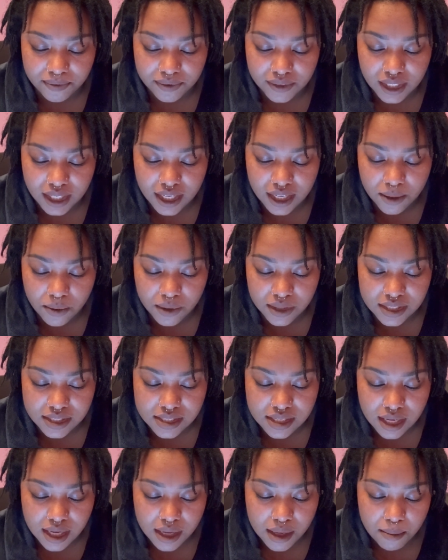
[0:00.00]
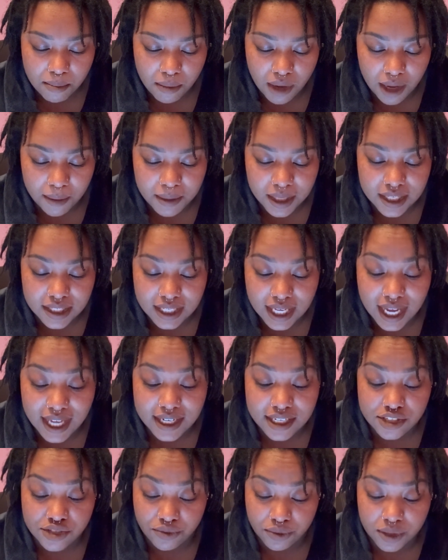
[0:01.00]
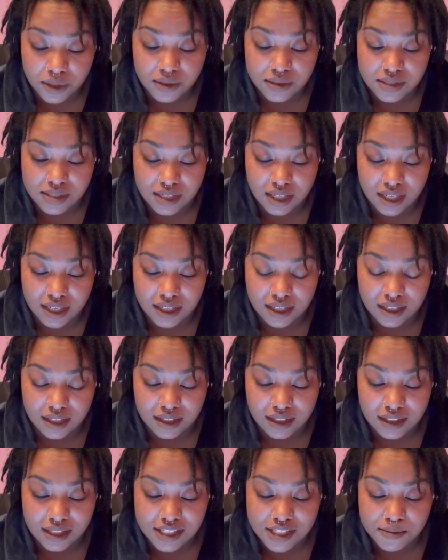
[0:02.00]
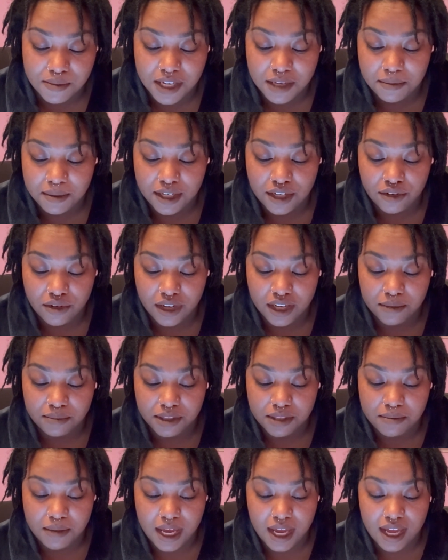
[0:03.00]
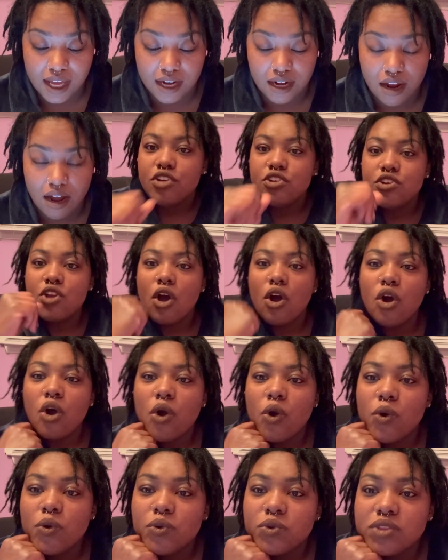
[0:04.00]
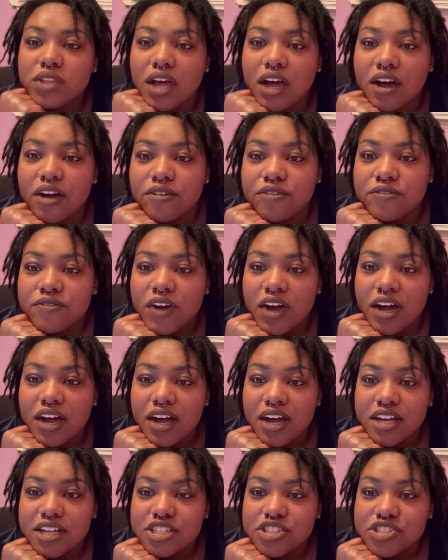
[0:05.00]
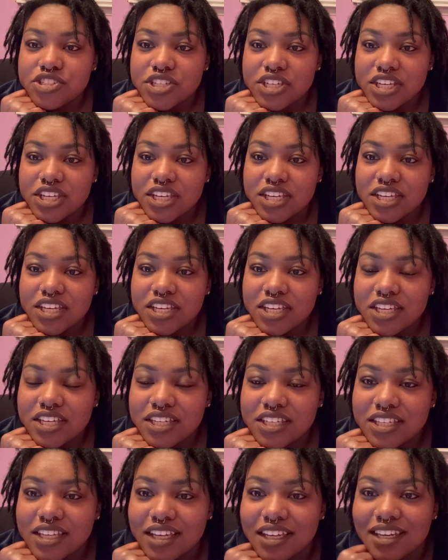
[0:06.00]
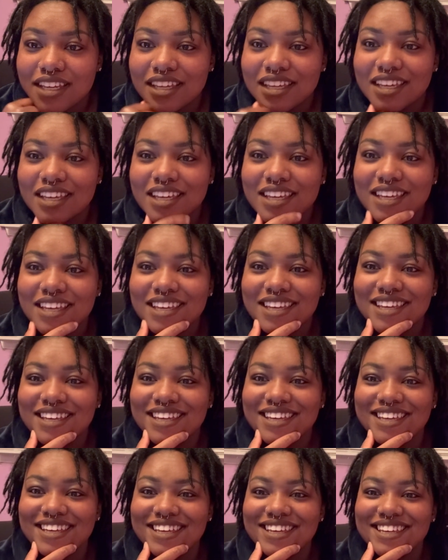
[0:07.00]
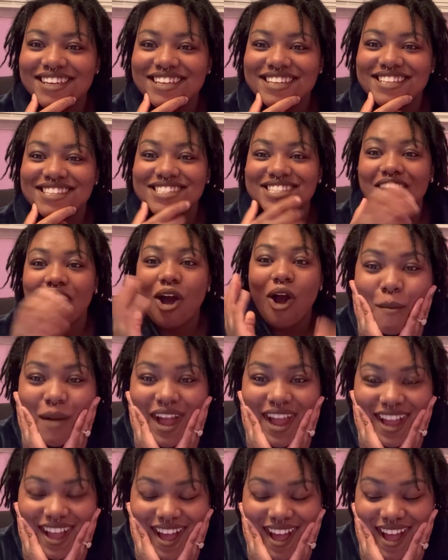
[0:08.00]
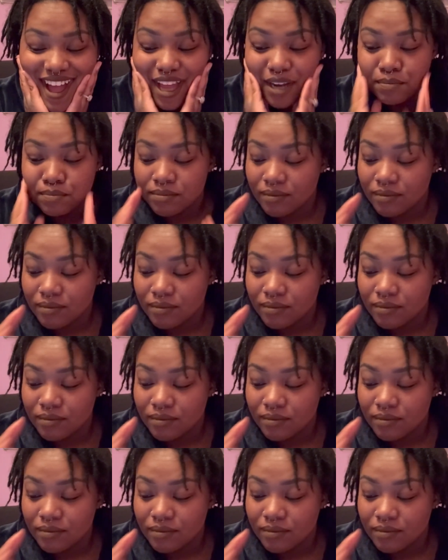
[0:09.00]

he was Mommy and Daddy's real son. This made me incredibly mad. No, the fuck she didn't. Oh my God,